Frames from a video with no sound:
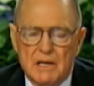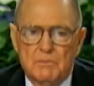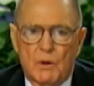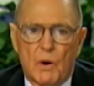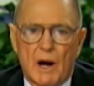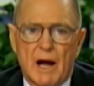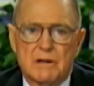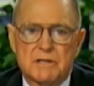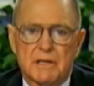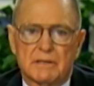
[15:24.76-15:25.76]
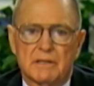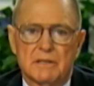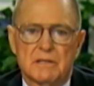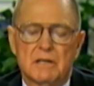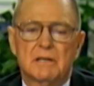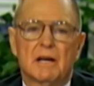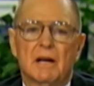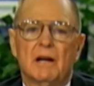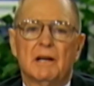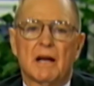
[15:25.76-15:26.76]
He bore our sickness. He
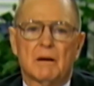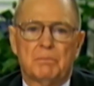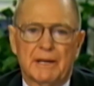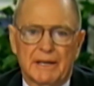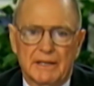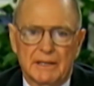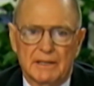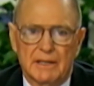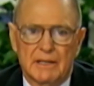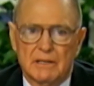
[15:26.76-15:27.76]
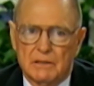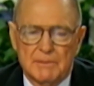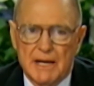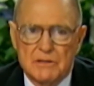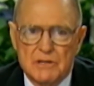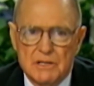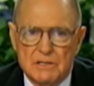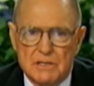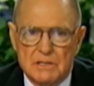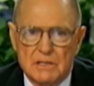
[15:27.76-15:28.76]
carried our pain. Talking about
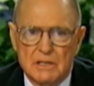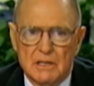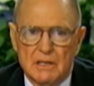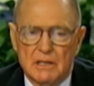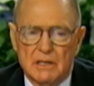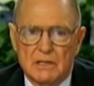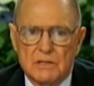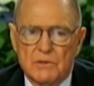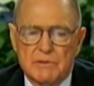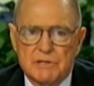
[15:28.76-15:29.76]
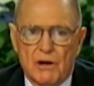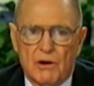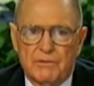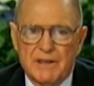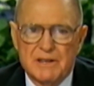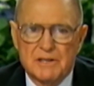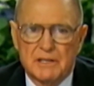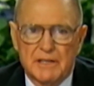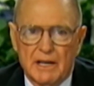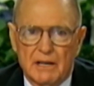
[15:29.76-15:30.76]
Jesus. So it was all finished
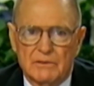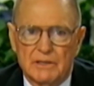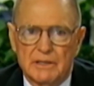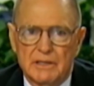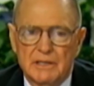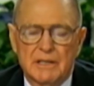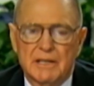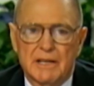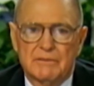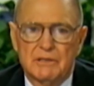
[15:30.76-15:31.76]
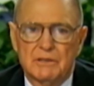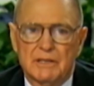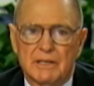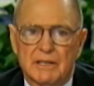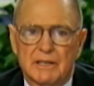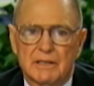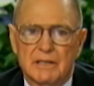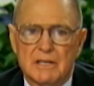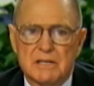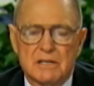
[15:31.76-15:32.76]
at Calvary. He doesn't have to do anything.
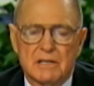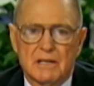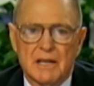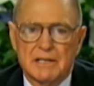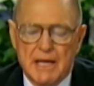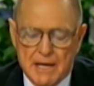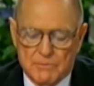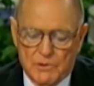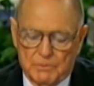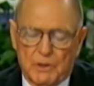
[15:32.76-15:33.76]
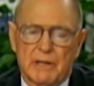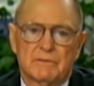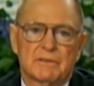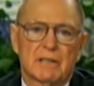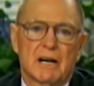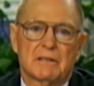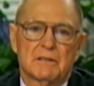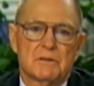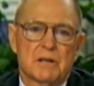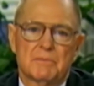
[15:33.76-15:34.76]
See, a lot of times we're praying for
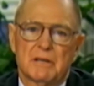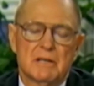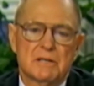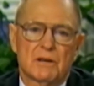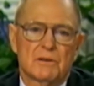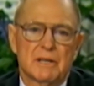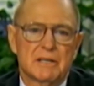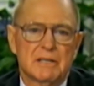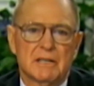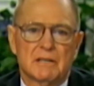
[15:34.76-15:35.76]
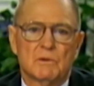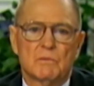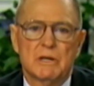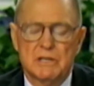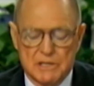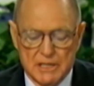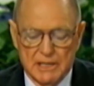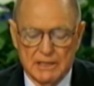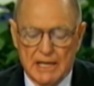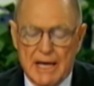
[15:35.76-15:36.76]
God to do something He's already done when we just
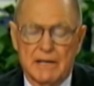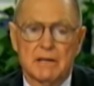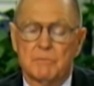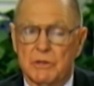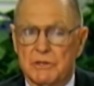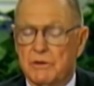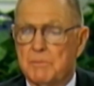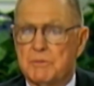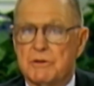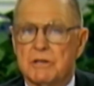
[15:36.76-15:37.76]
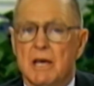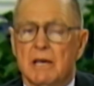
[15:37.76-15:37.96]
need to line up with the Scriptures,